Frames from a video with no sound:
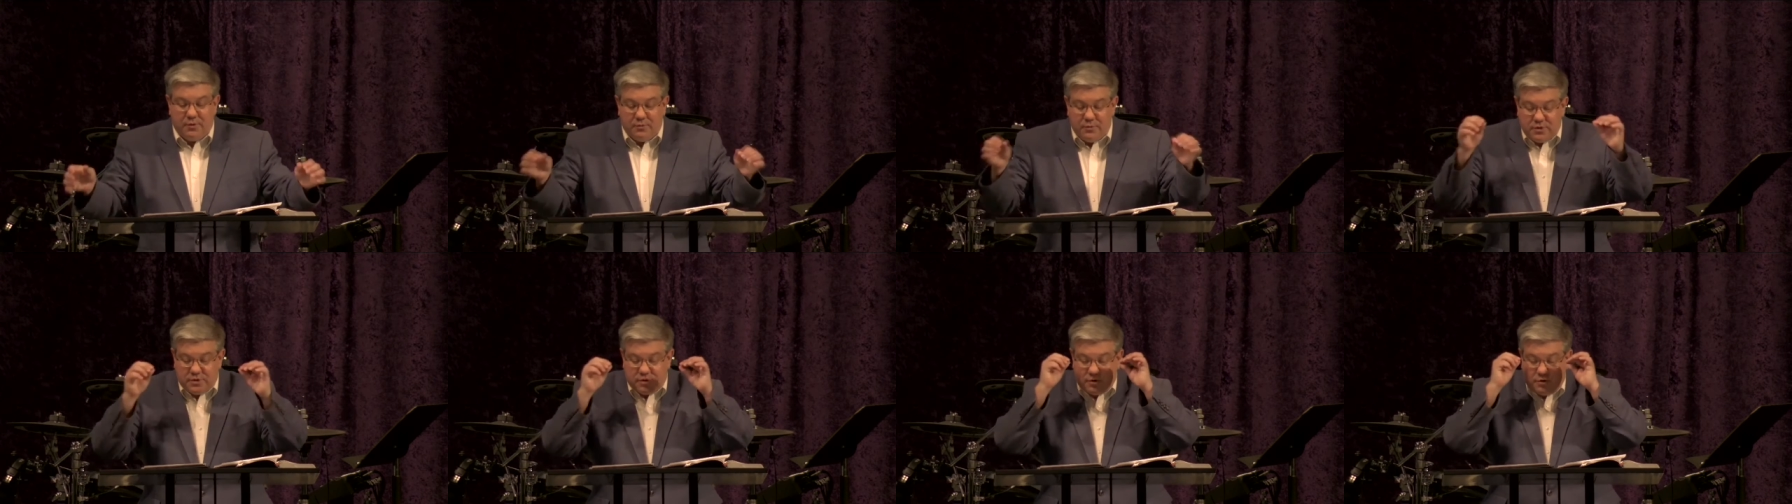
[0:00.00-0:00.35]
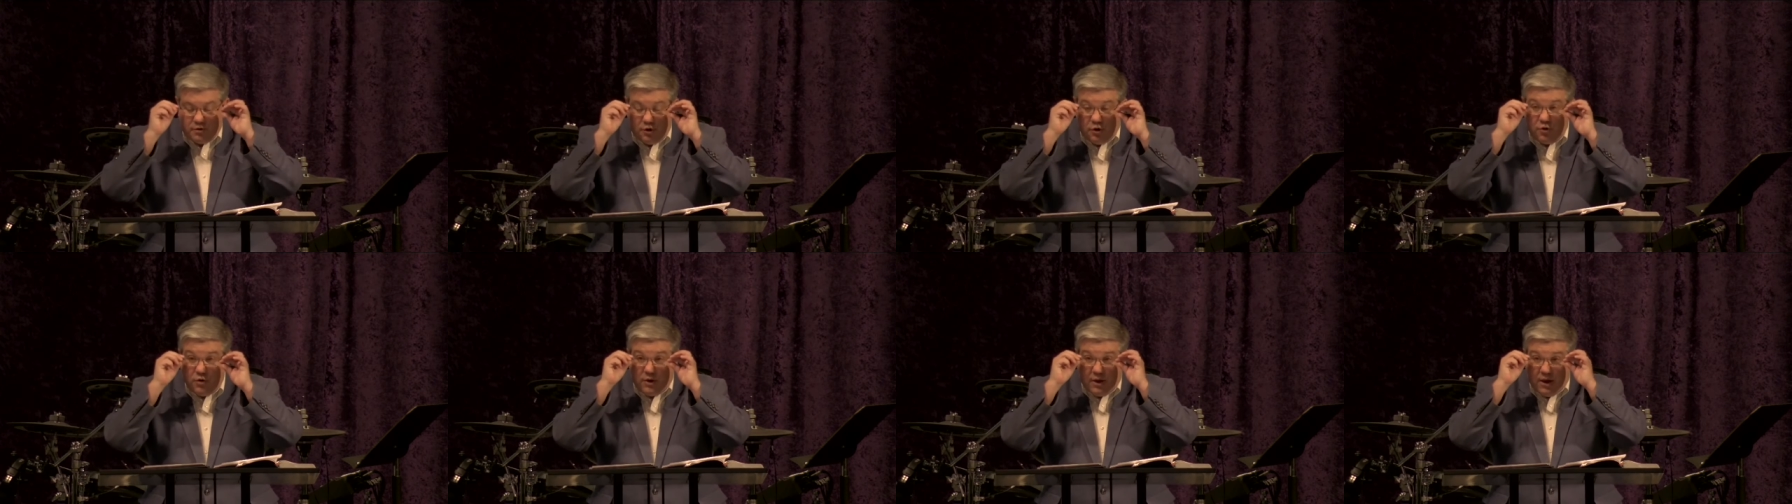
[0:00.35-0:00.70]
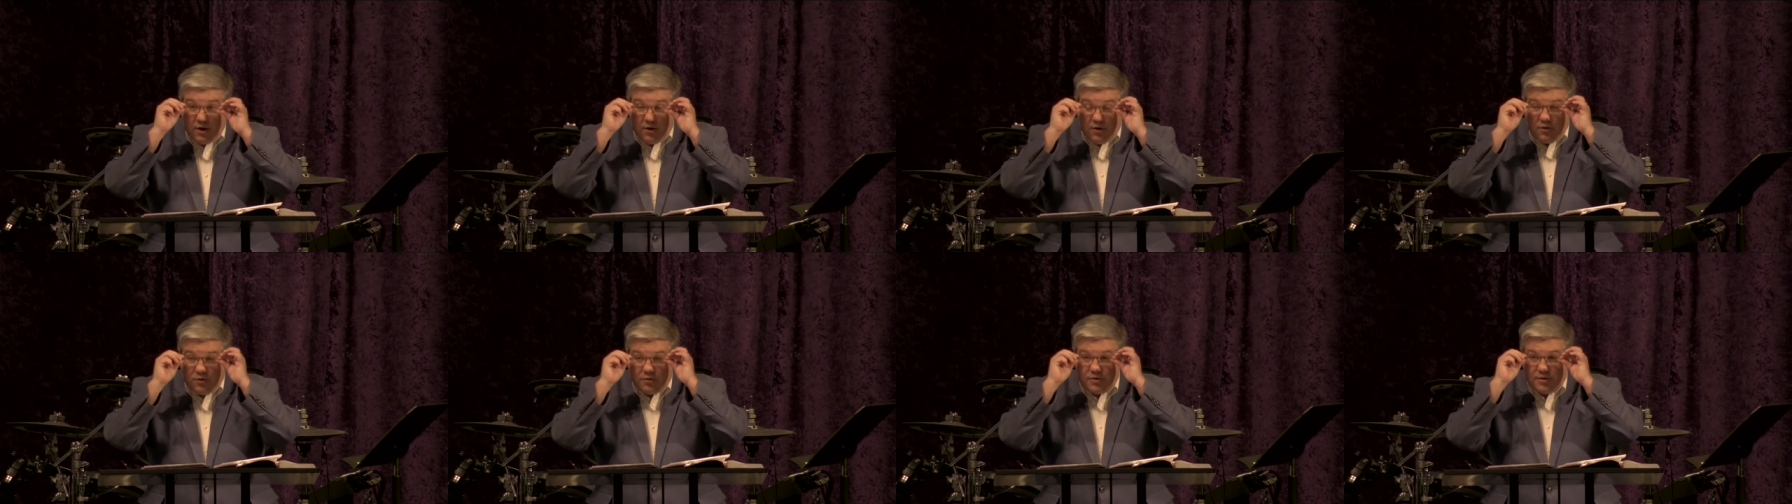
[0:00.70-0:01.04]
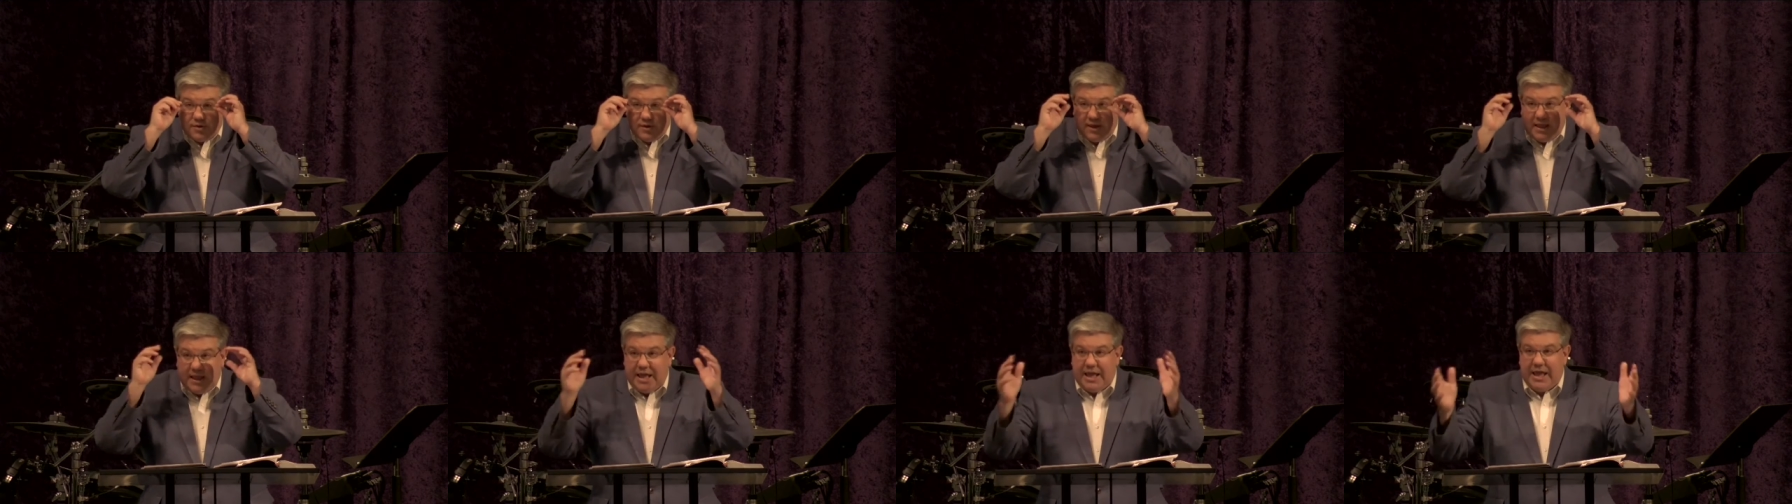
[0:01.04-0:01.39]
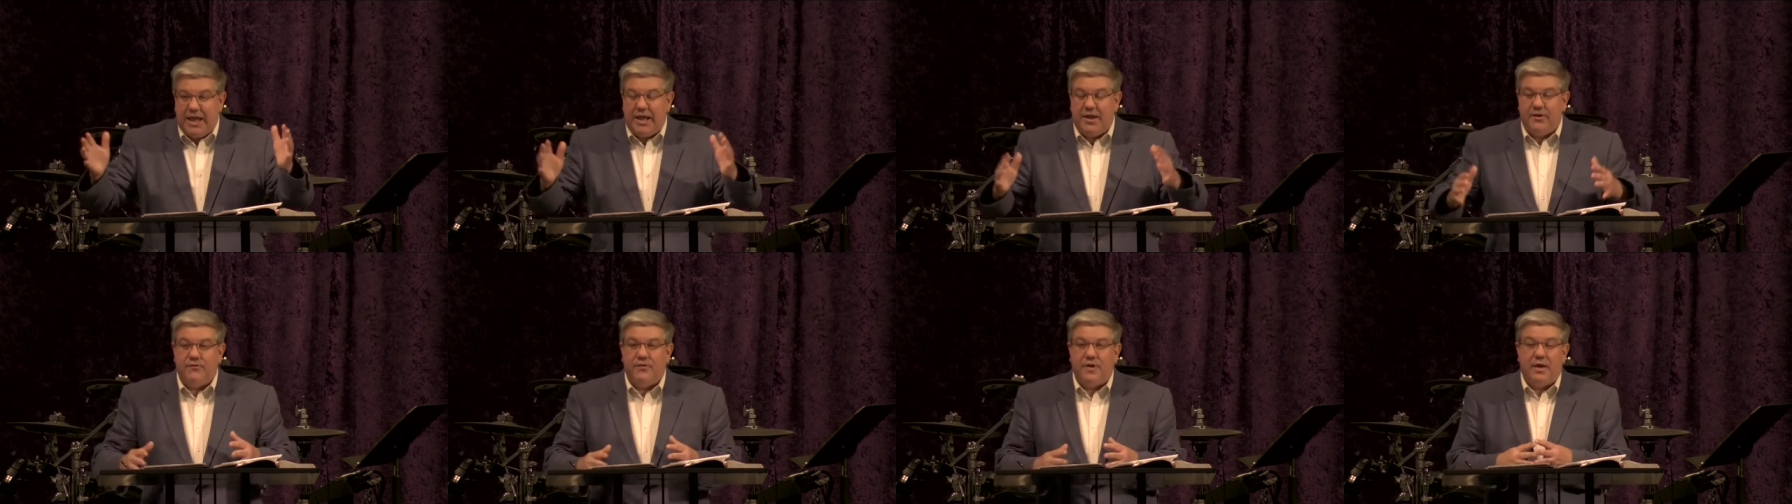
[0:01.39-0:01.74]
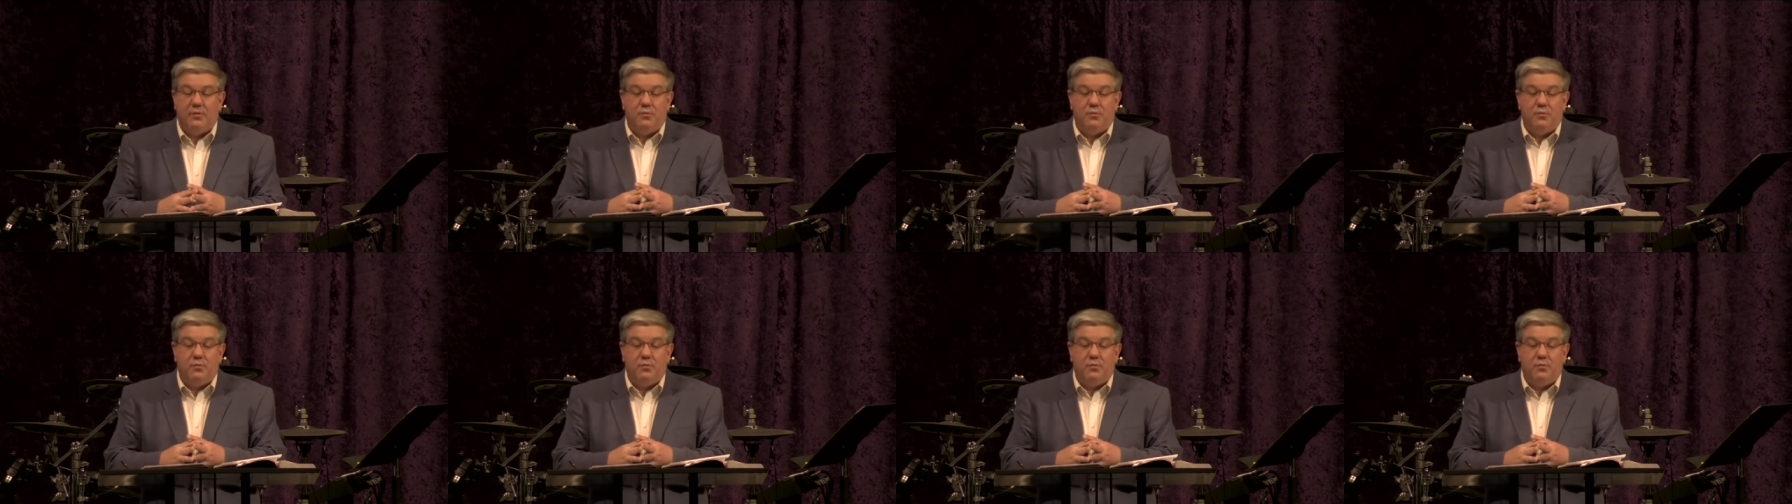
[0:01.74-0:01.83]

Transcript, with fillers: It was New Year's Eve,